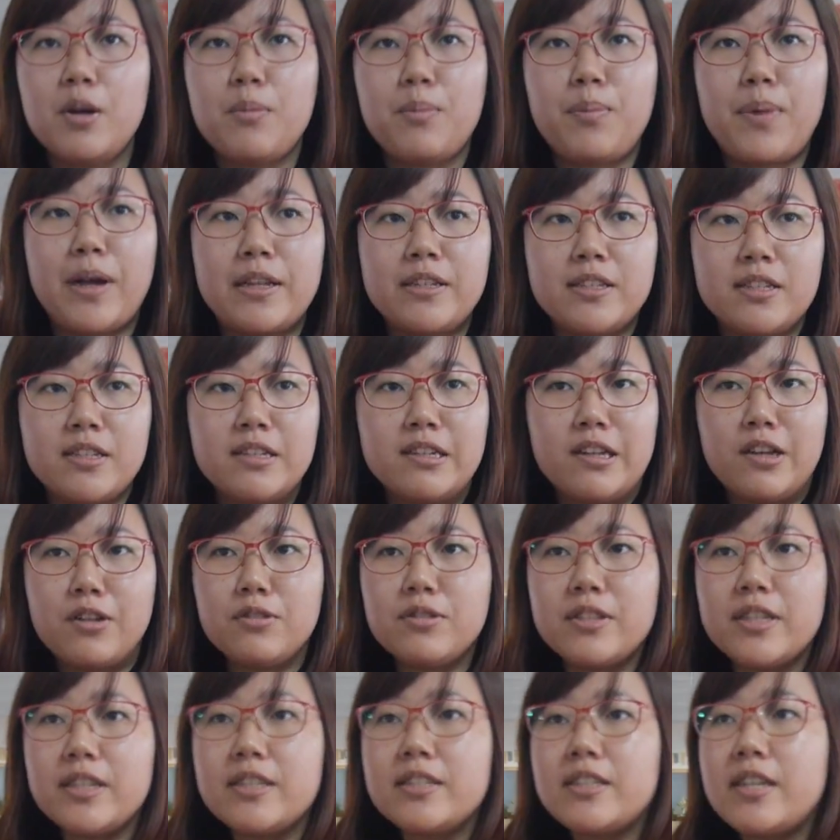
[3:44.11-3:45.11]
But now
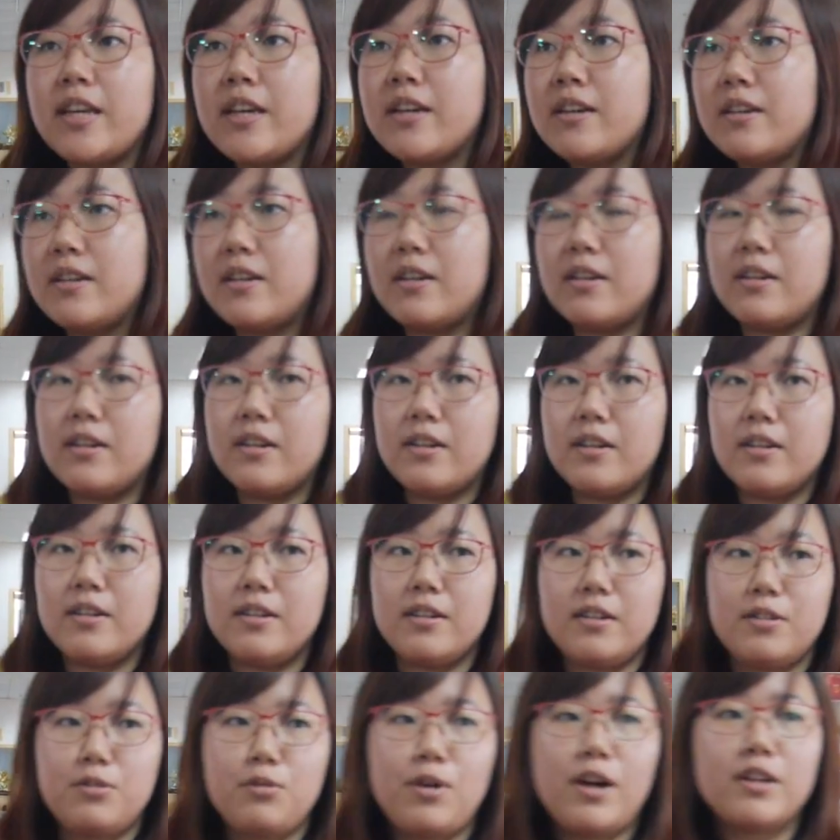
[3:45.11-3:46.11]
they take
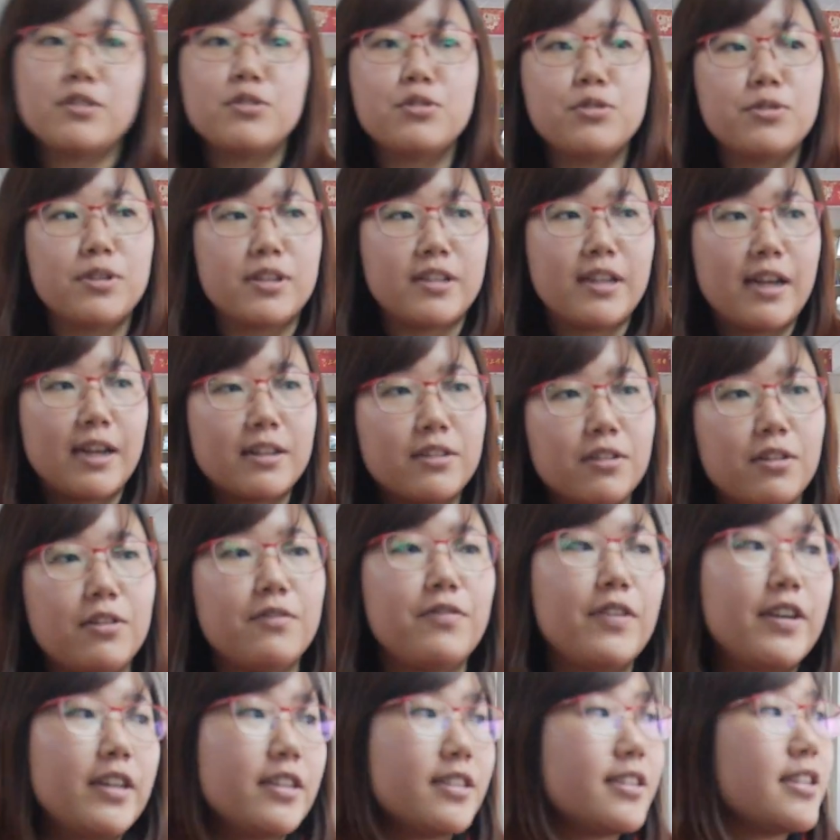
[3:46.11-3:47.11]
uh, around to another
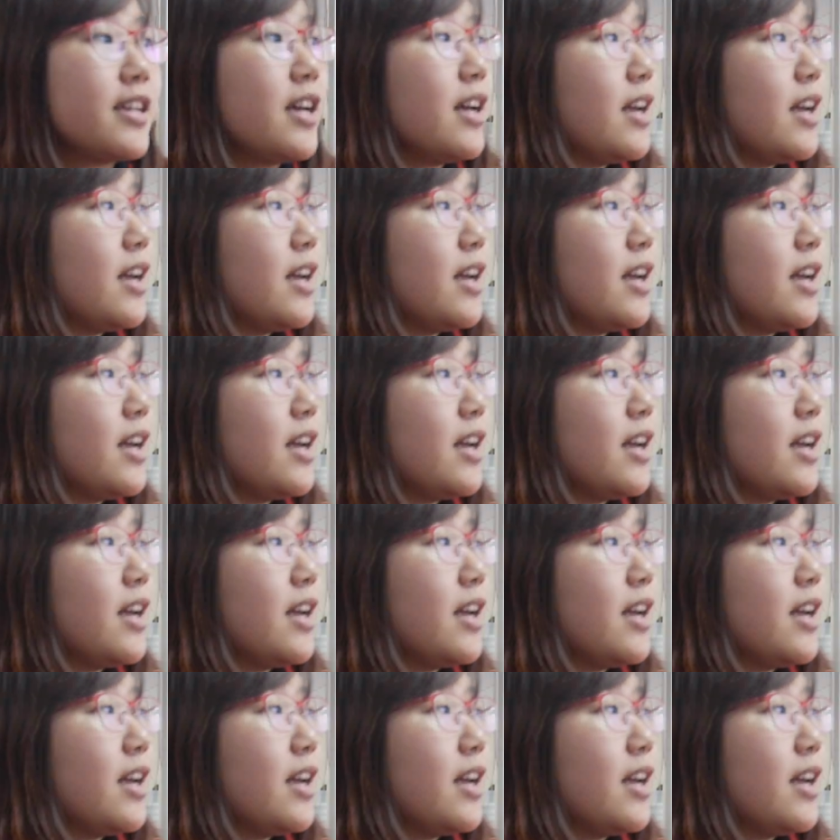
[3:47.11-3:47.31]
office,